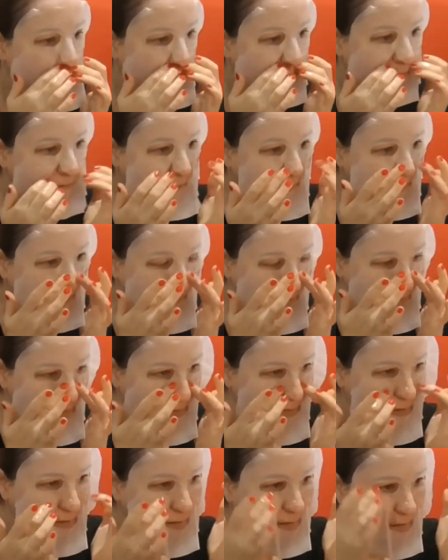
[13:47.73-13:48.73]
So you
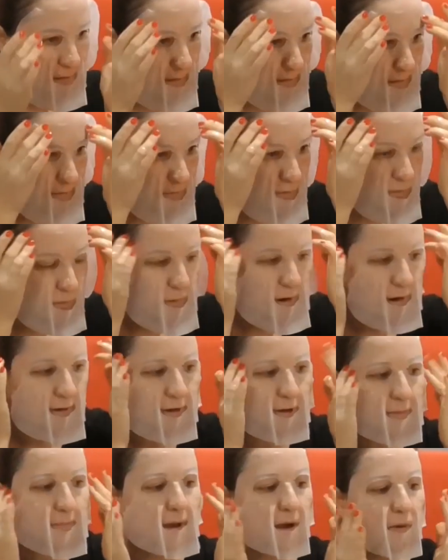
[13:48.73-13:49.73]
don't need to
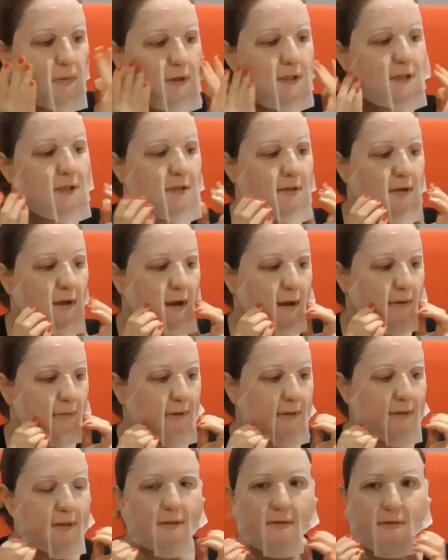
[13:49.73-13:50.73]
worry about which side
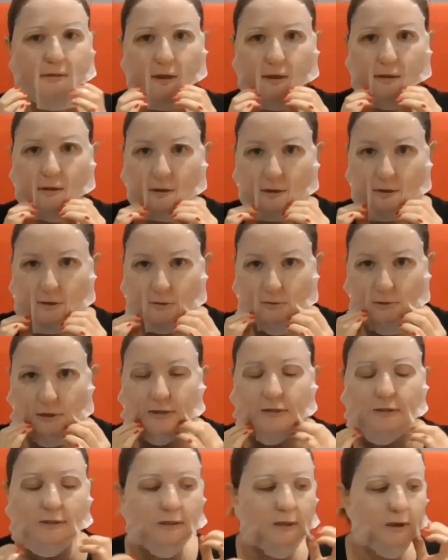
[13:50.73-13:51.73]
with these cellulose
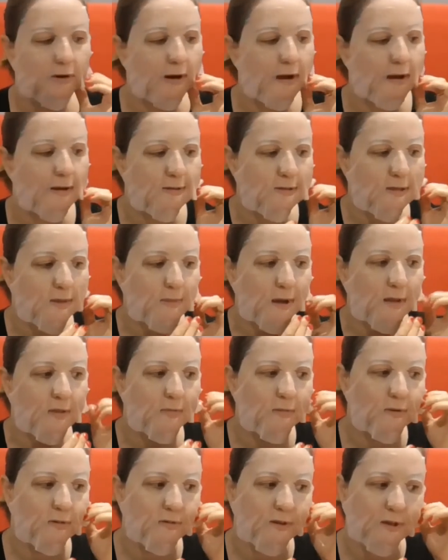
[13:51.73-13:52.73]
ones. There are some other
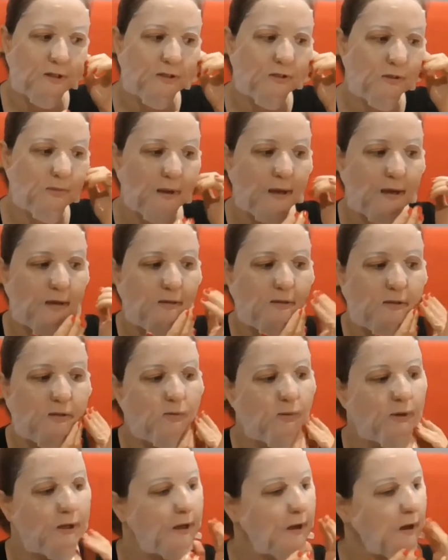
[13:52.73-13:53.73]
professional masks
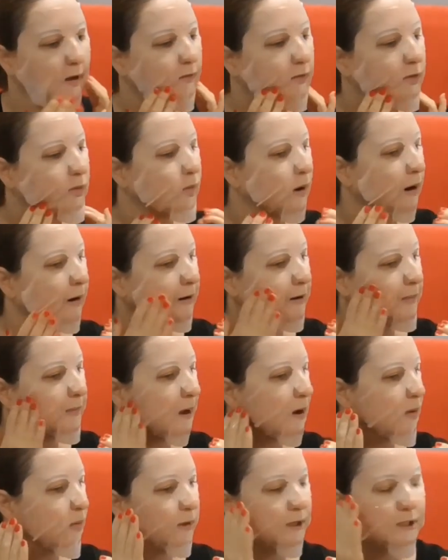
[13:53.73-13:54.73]
where you have to worry
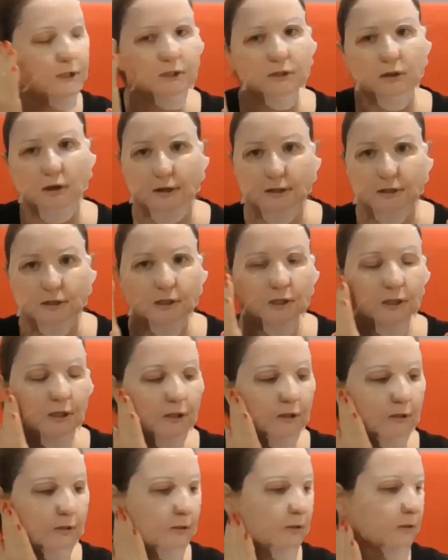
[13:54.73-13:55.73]
about which side to
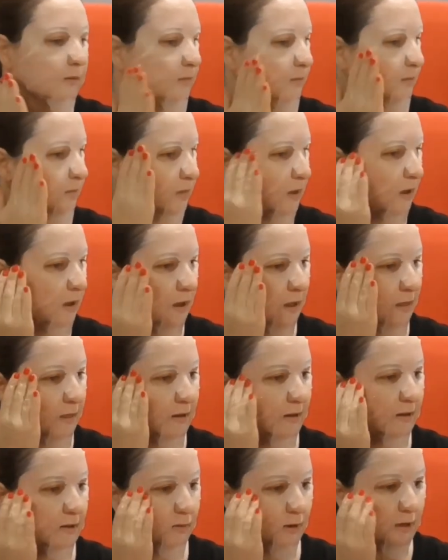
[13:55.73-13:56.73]
use.
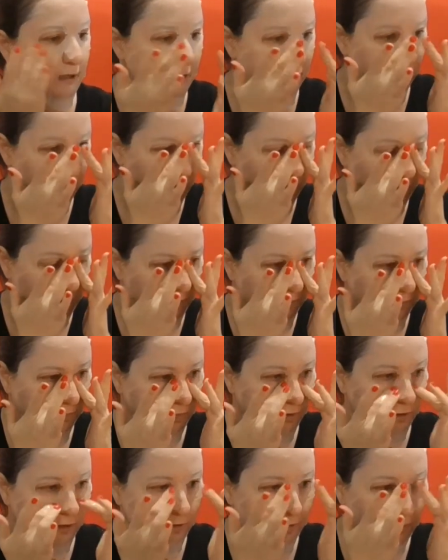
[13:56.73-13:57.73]
These ones are all
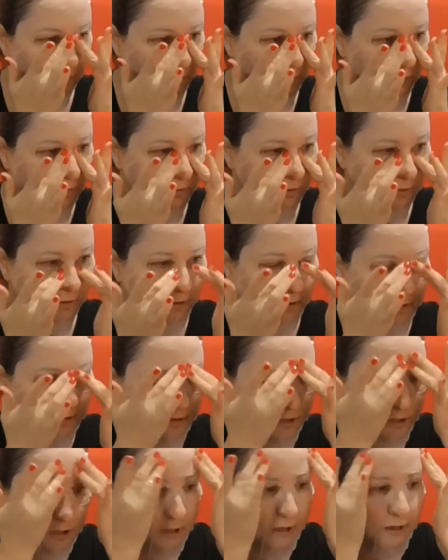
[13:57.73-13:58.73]
infused in the
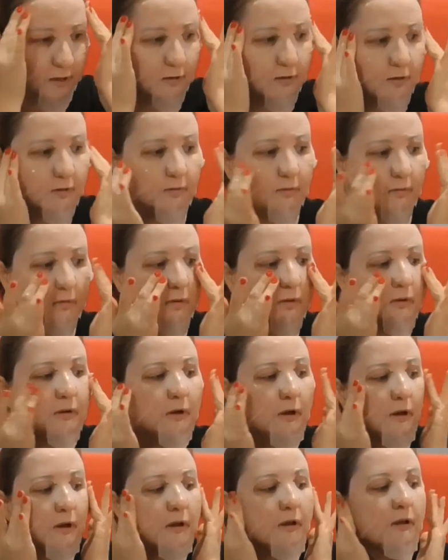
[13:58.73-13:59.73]
sheet.
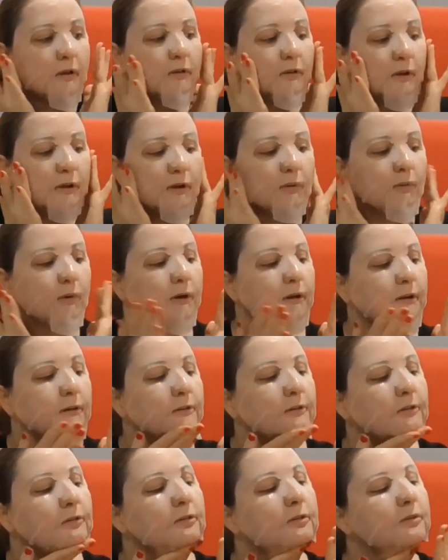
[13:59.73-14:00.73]
So you want
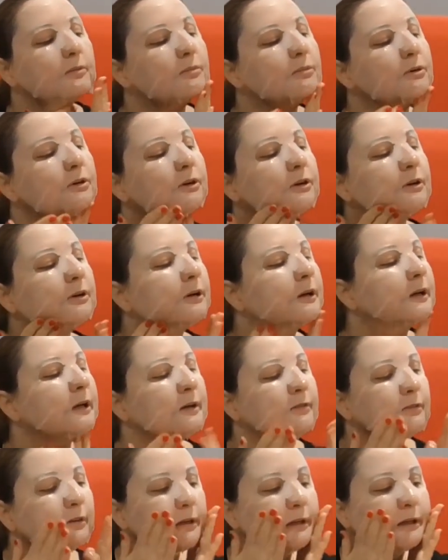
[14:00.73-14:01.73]
to just put it on
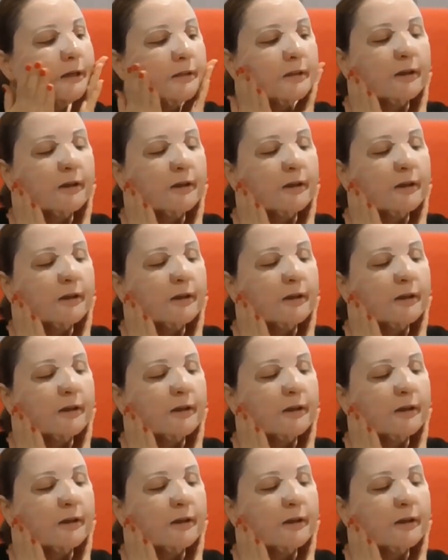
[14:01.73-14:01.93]
evenly.